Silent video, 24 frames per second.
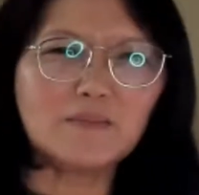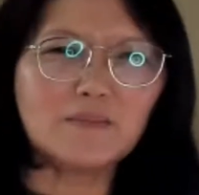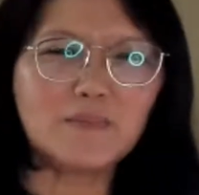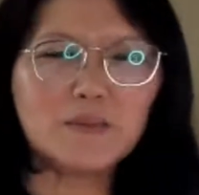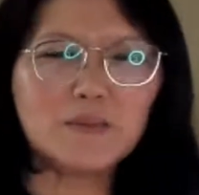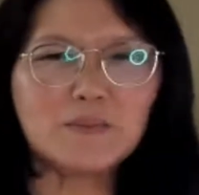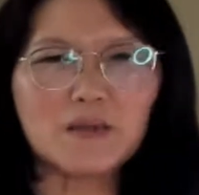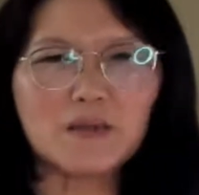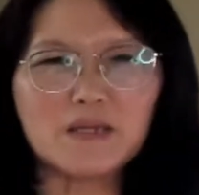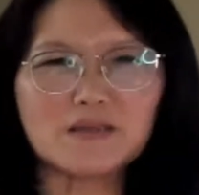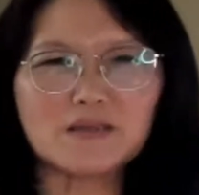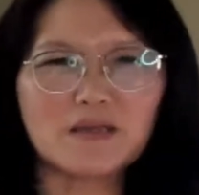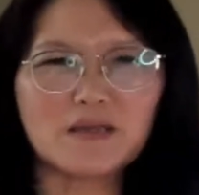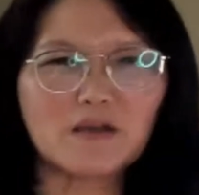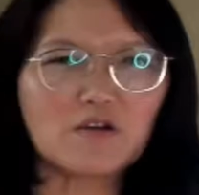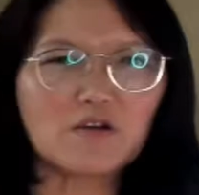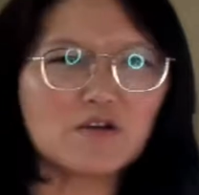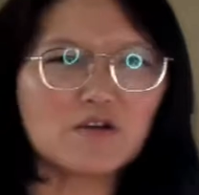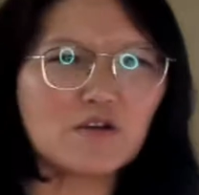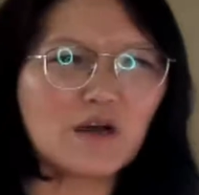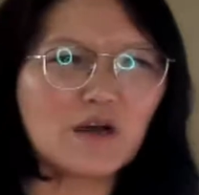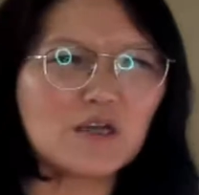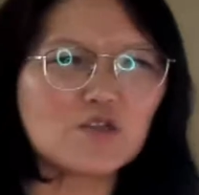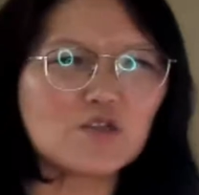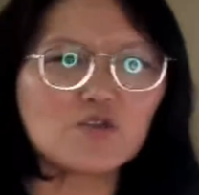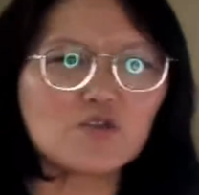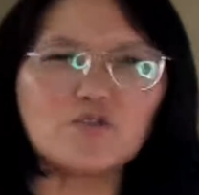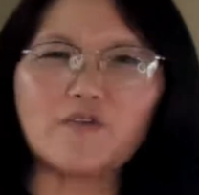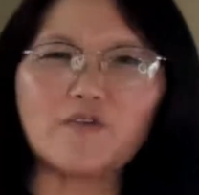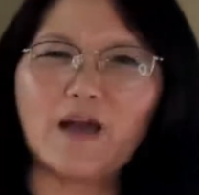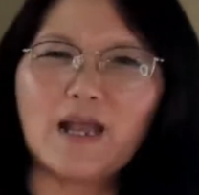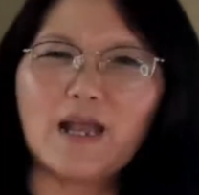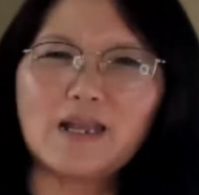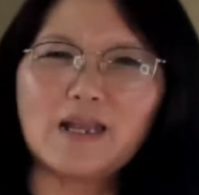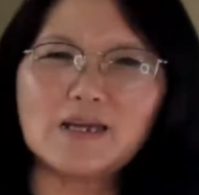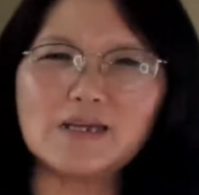People in Taekwondo are so
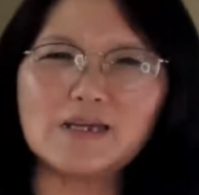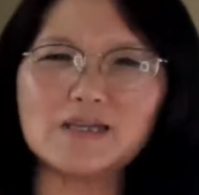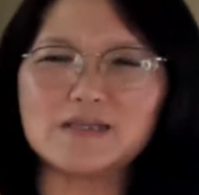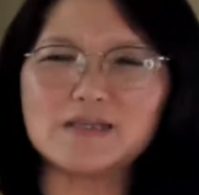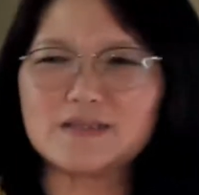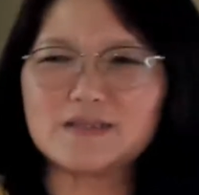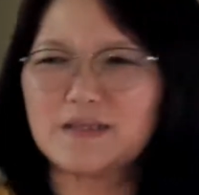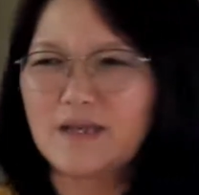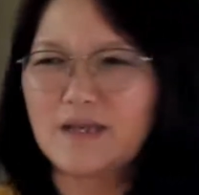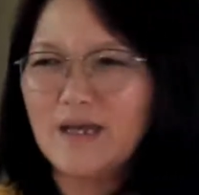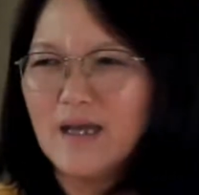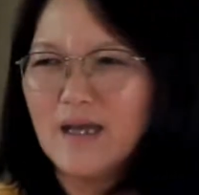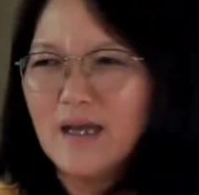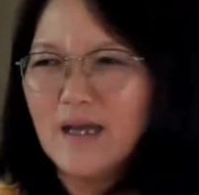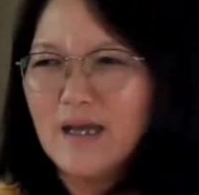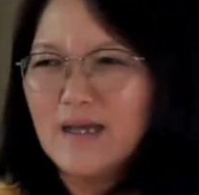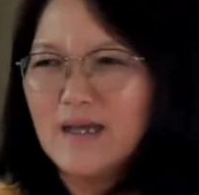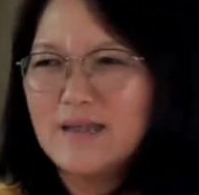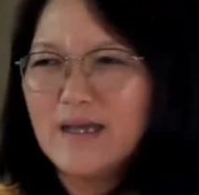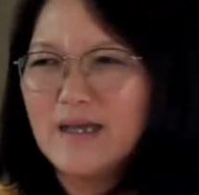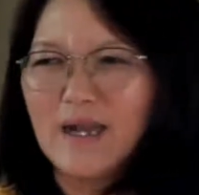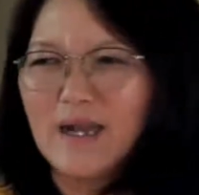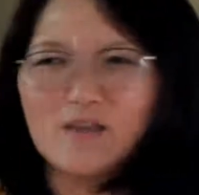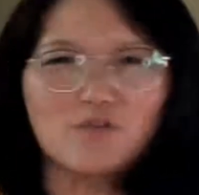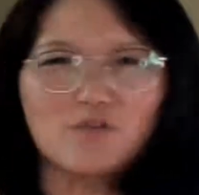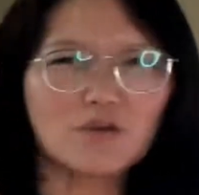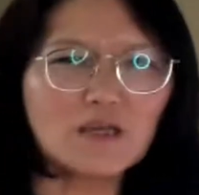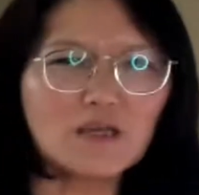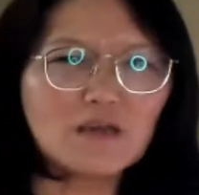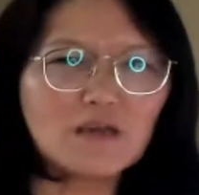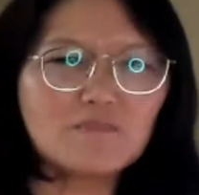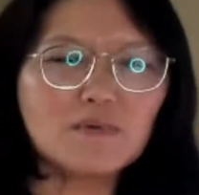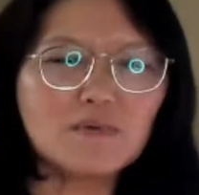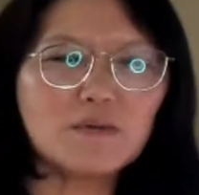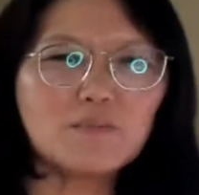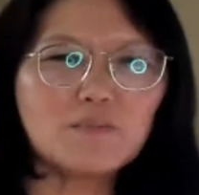violent. They like to
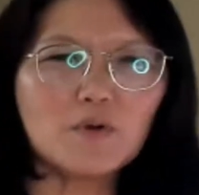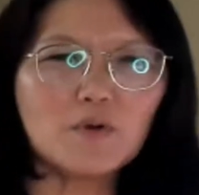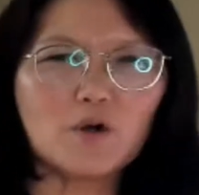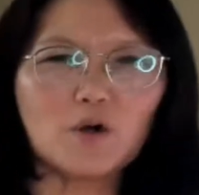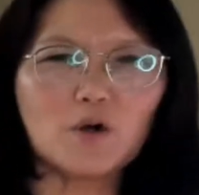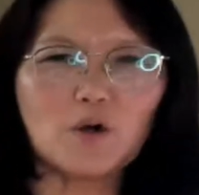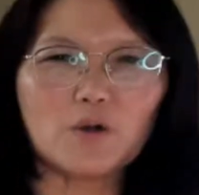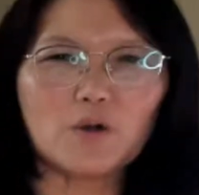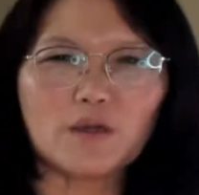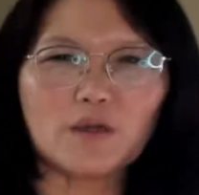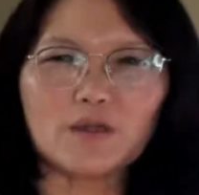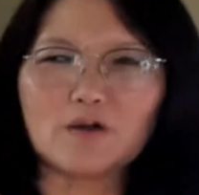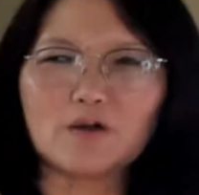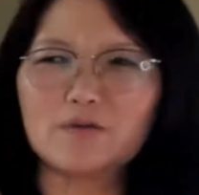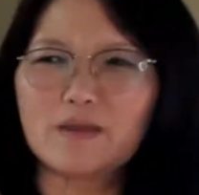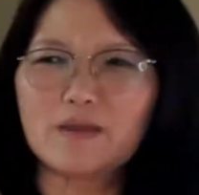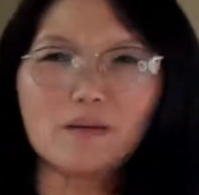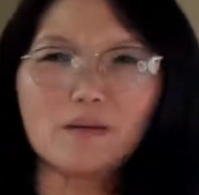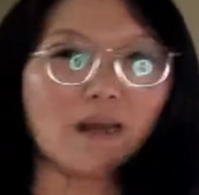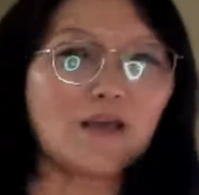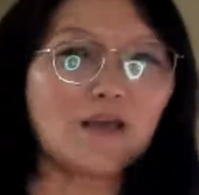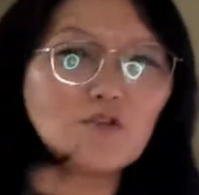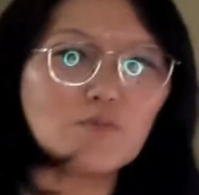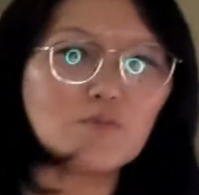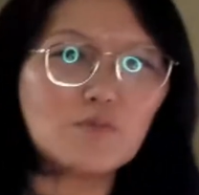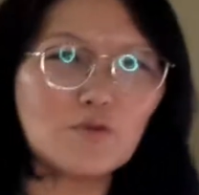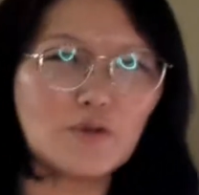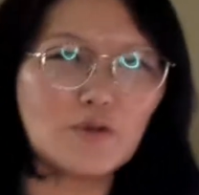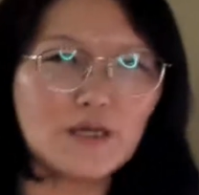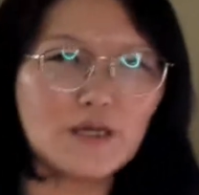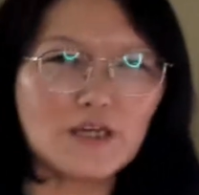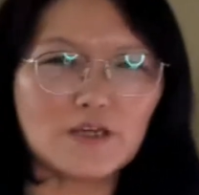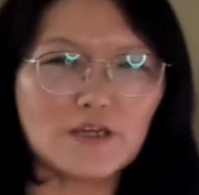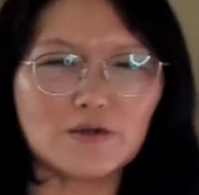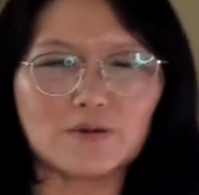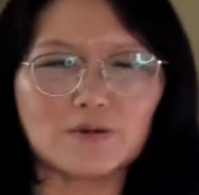kick people. You know, they like to bully
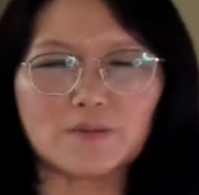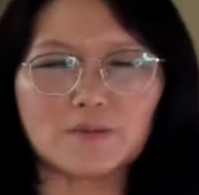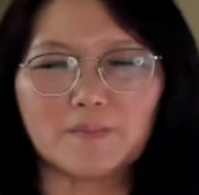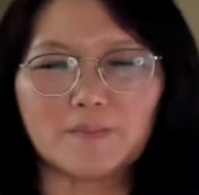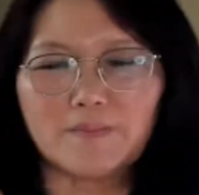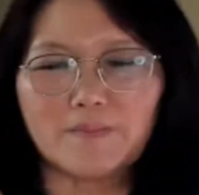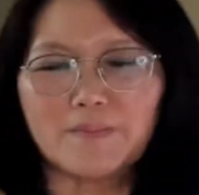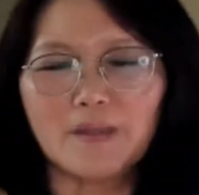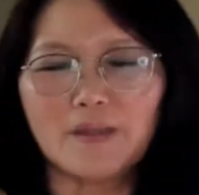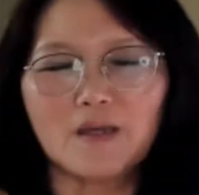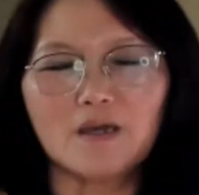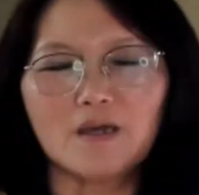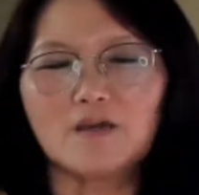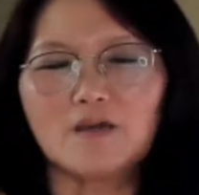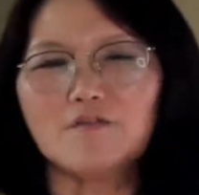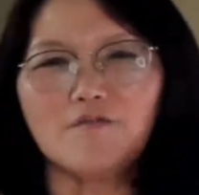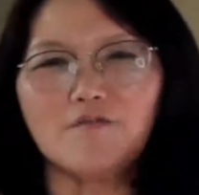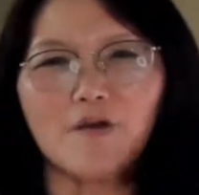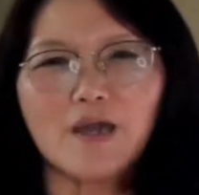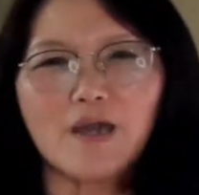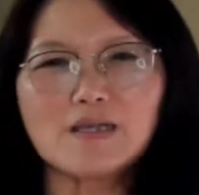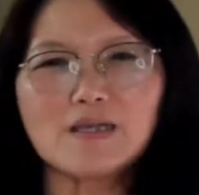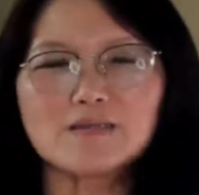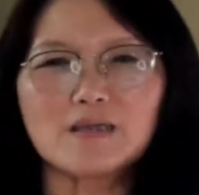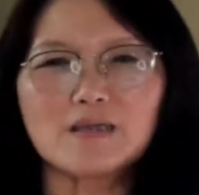you. In fact,